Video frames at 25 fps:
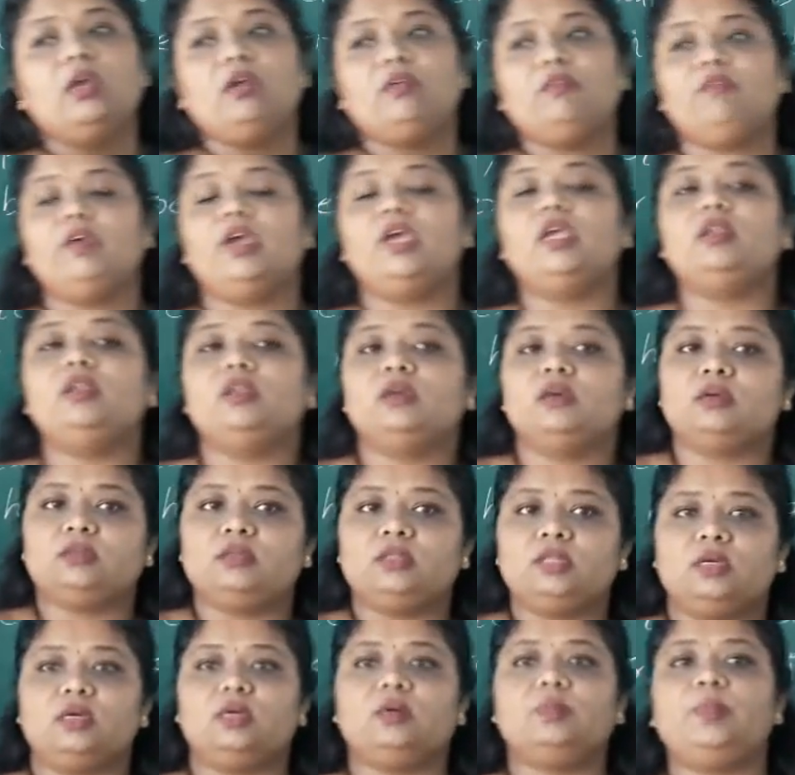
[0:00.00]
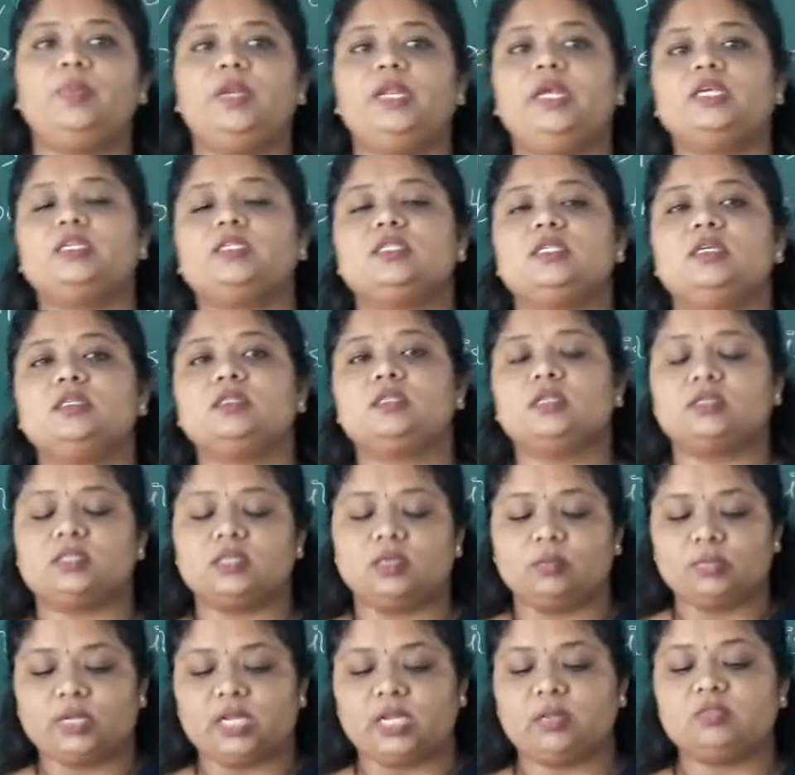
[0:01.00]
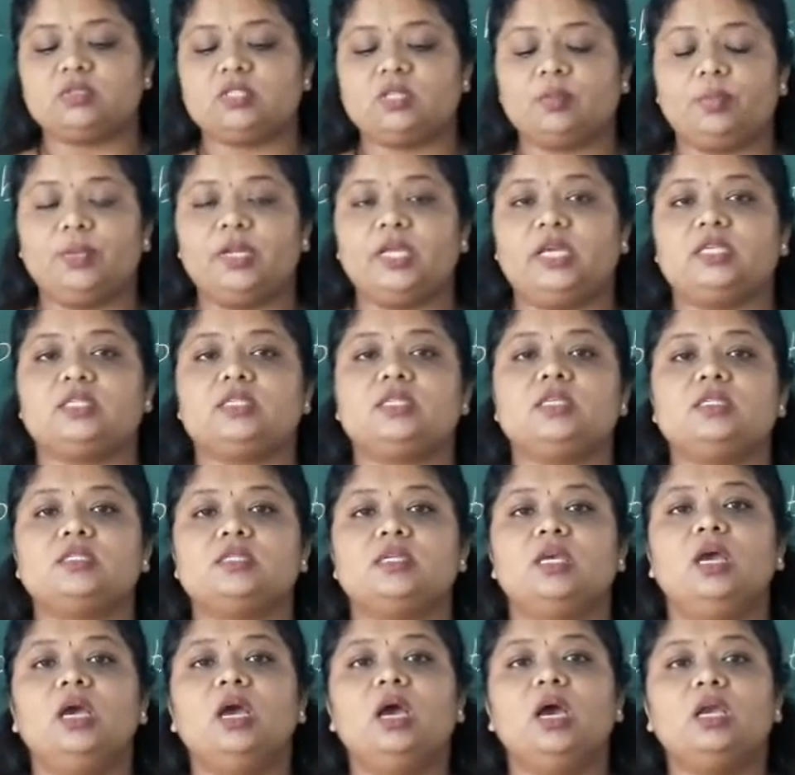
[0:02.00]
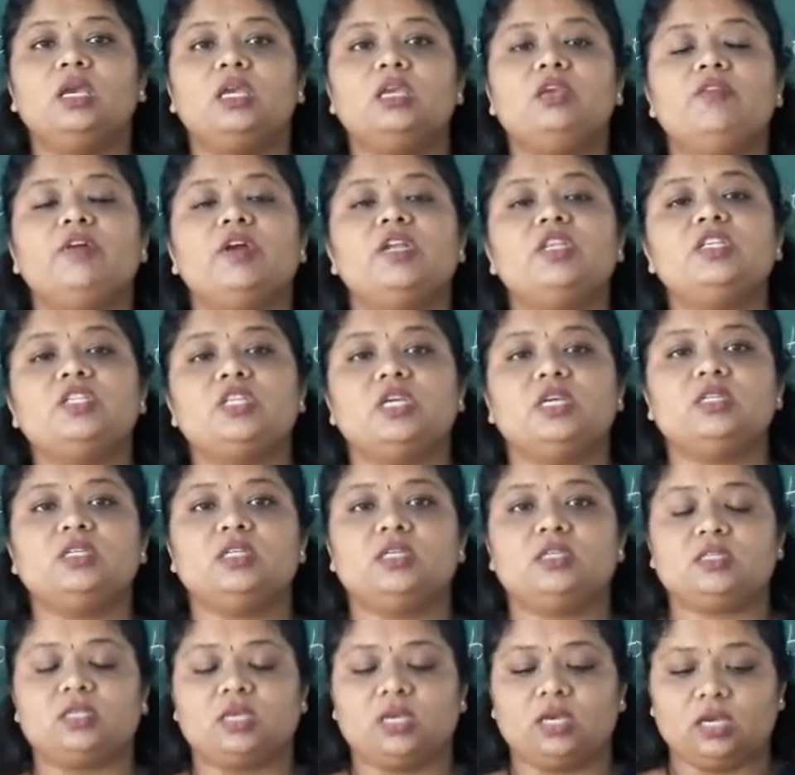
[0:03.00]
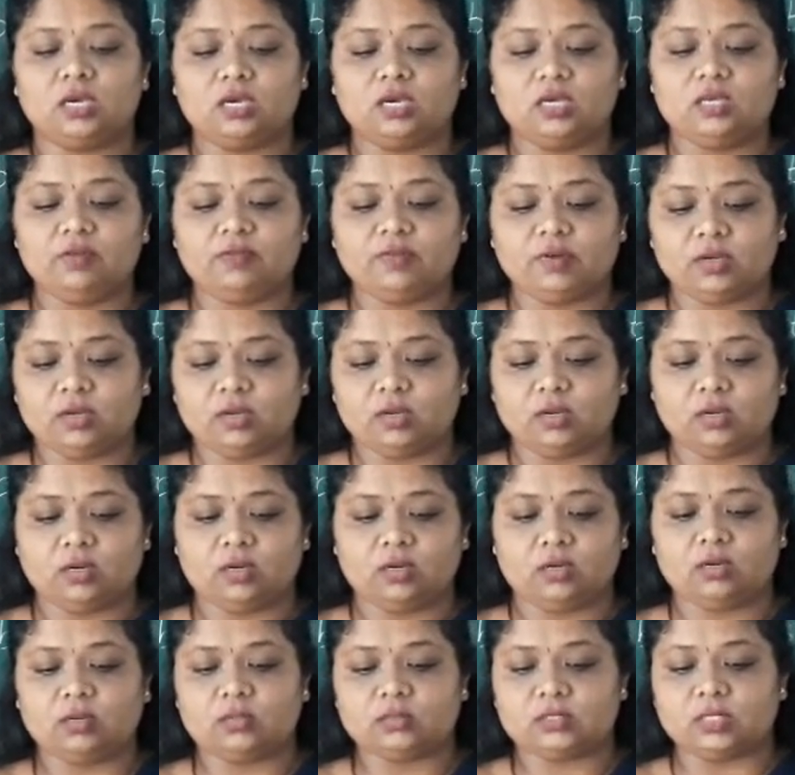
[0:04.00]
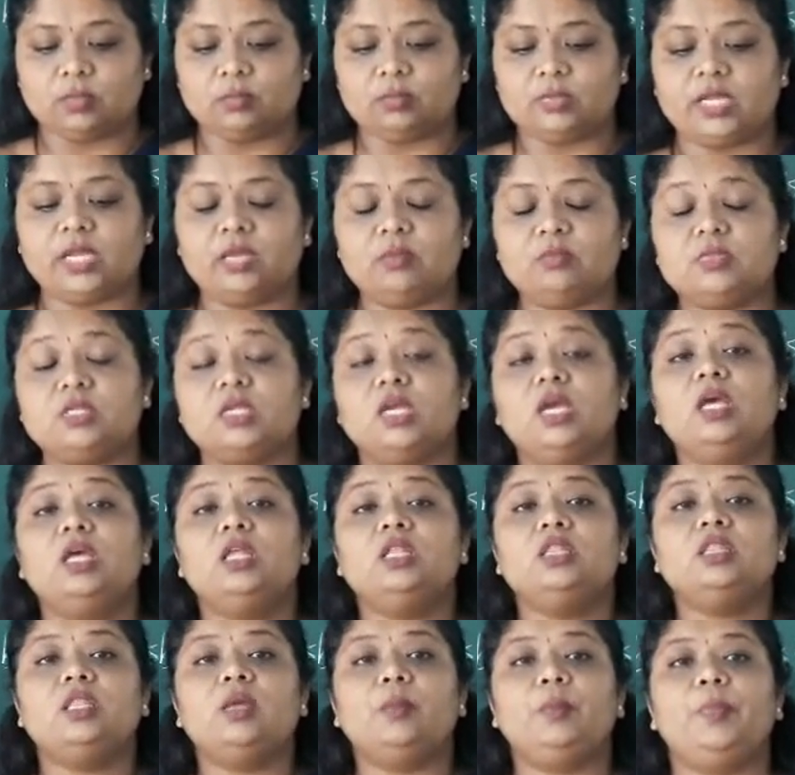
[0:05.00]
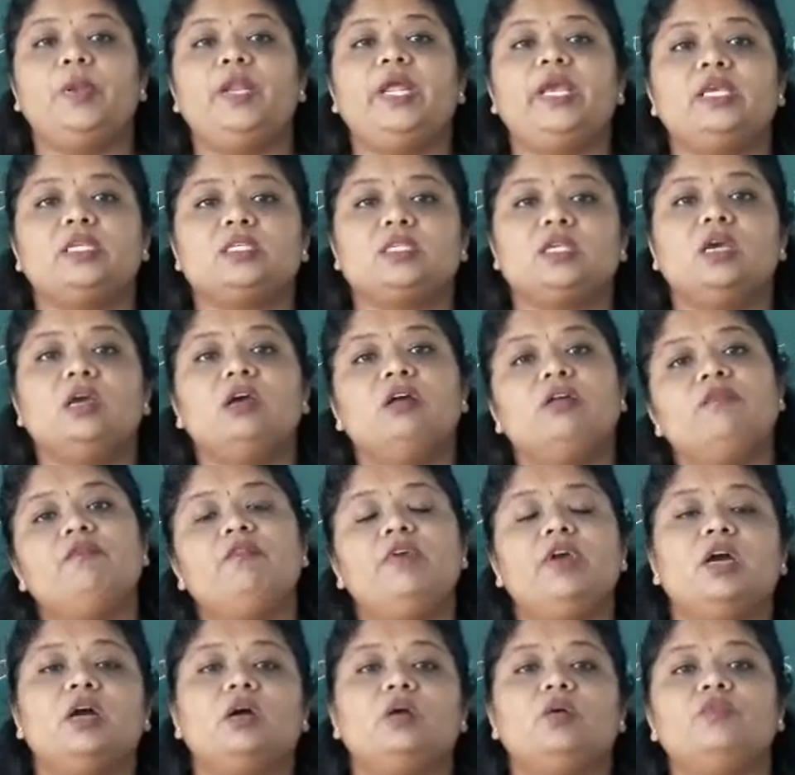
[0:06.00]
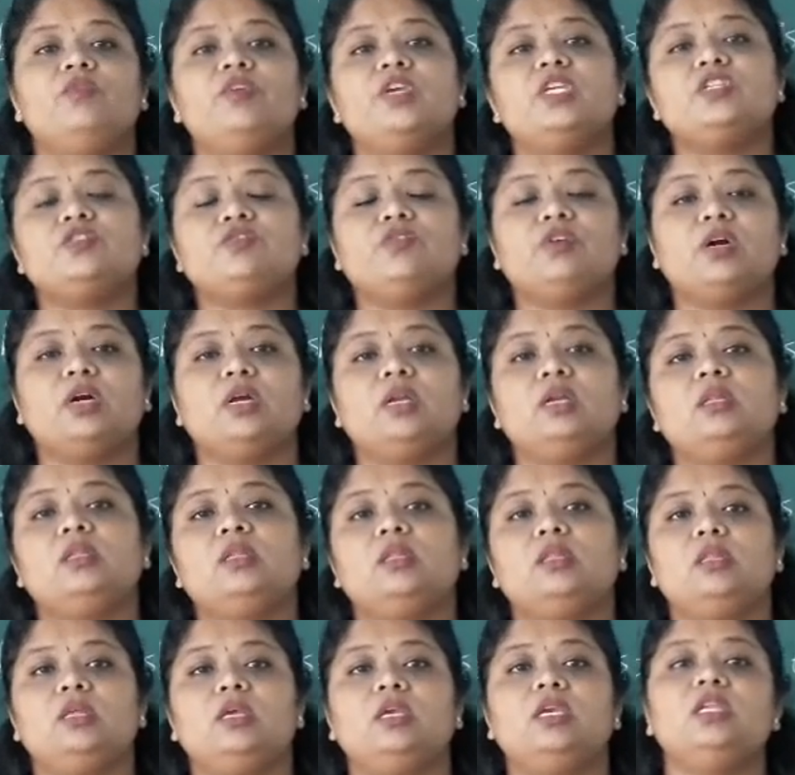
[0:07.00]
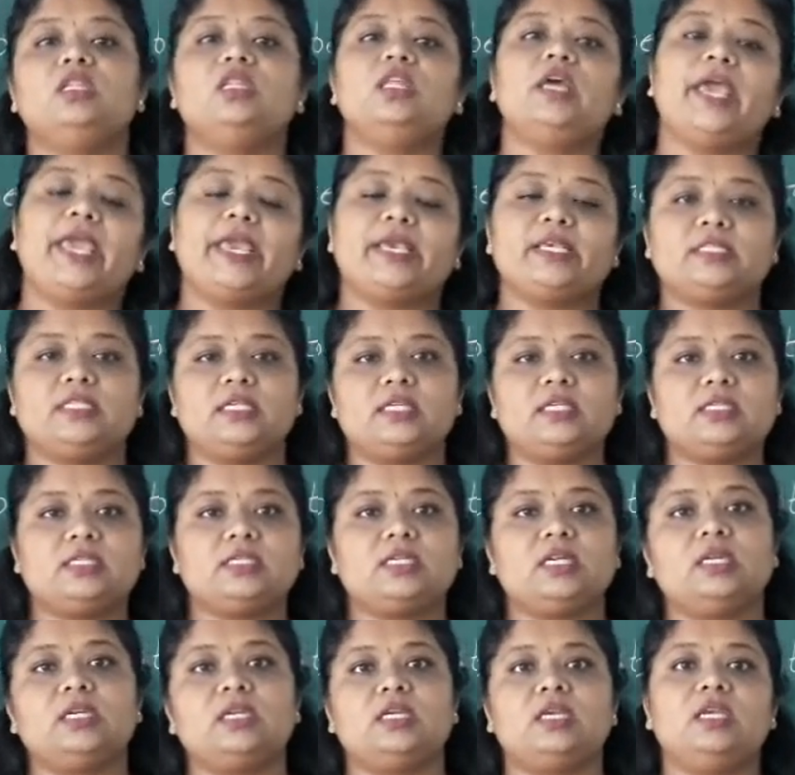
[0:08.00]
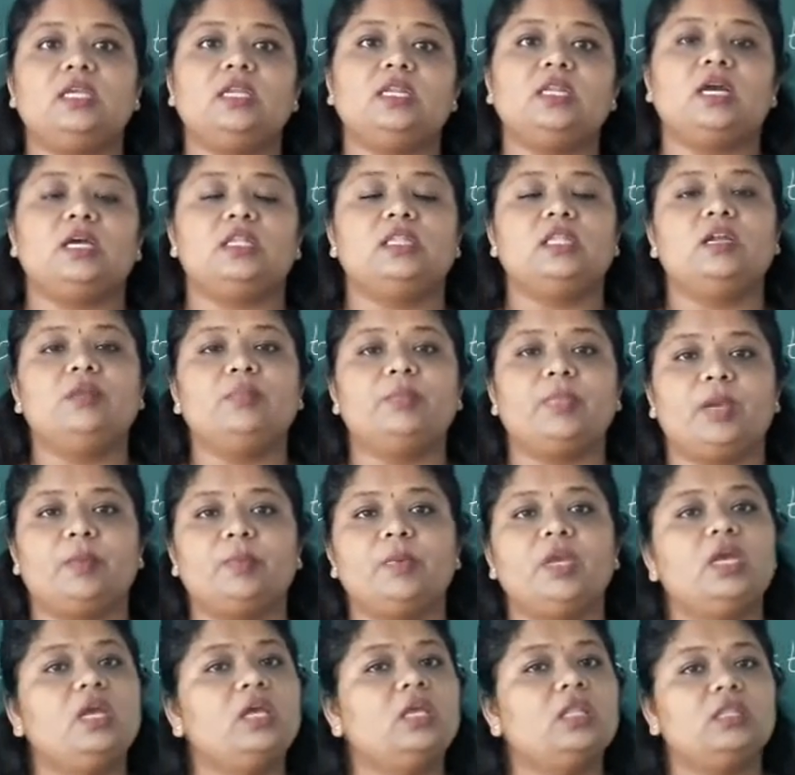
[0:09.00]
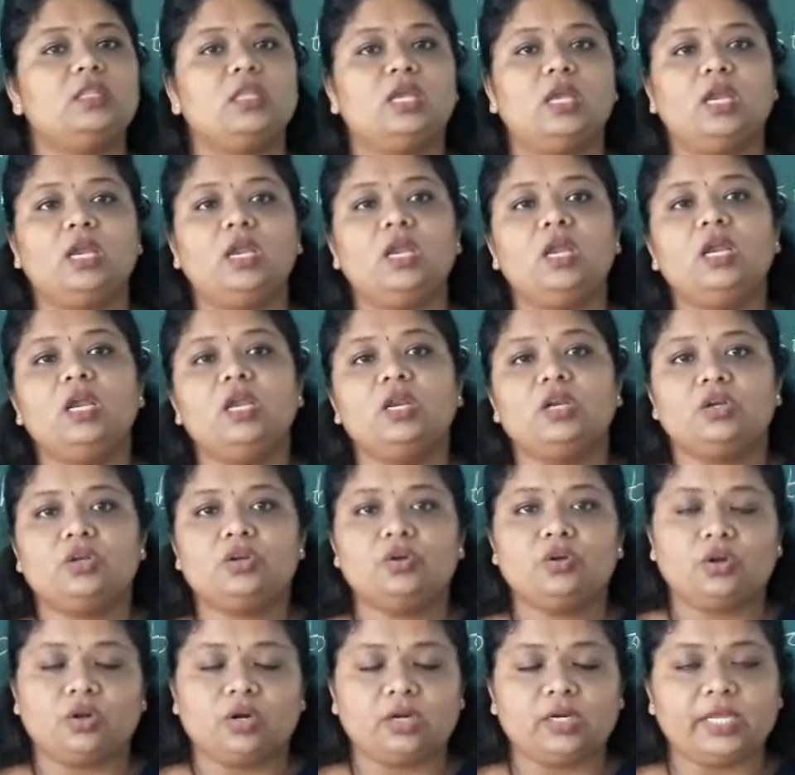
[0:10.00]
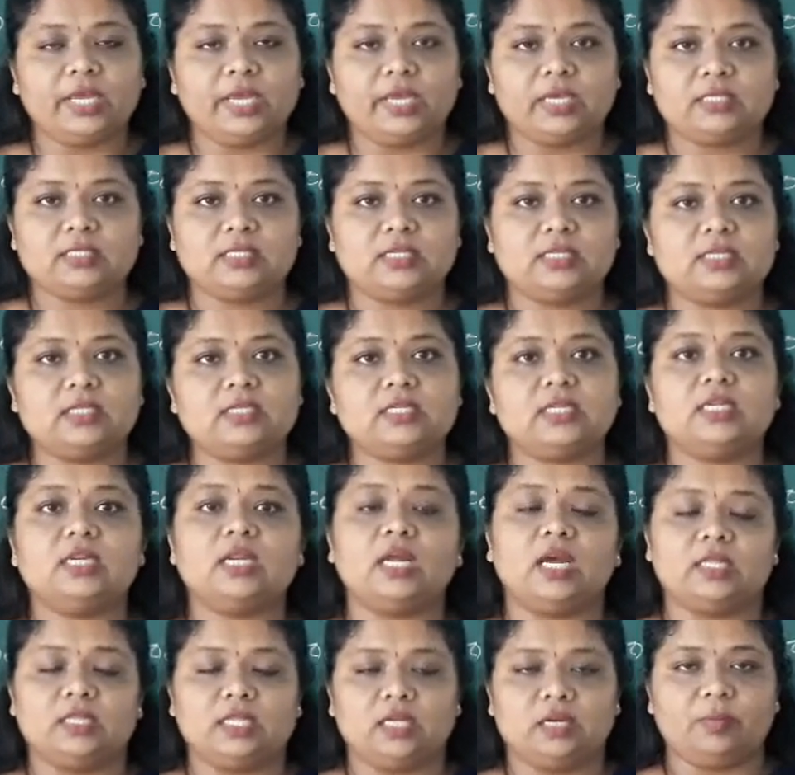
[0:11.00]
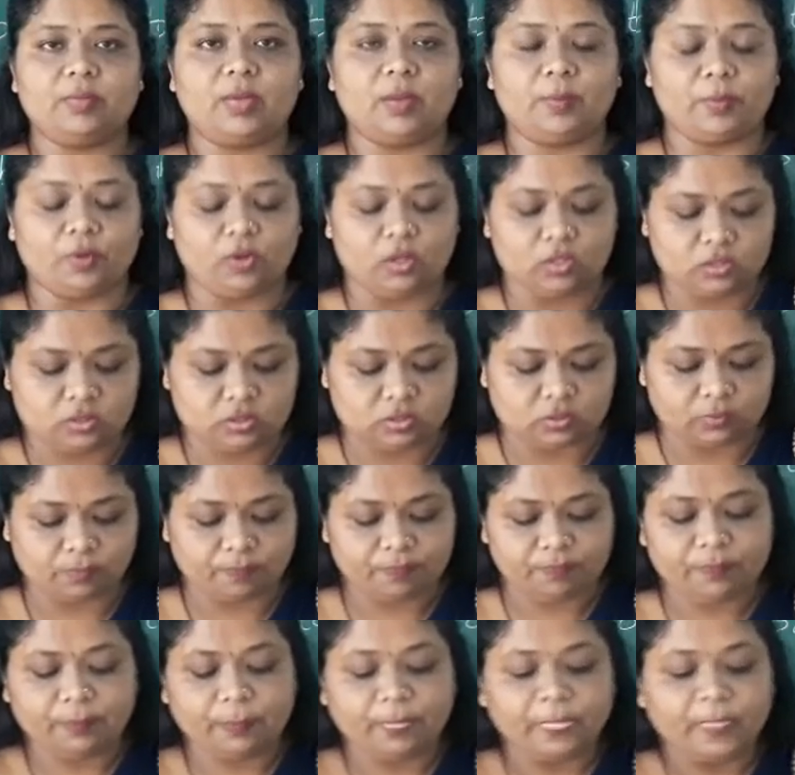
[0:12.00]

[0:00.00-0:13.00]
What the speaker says: when the places, sometimes the places even changes, sometimes the place which were in the existence in other map, they do not exist in other map also.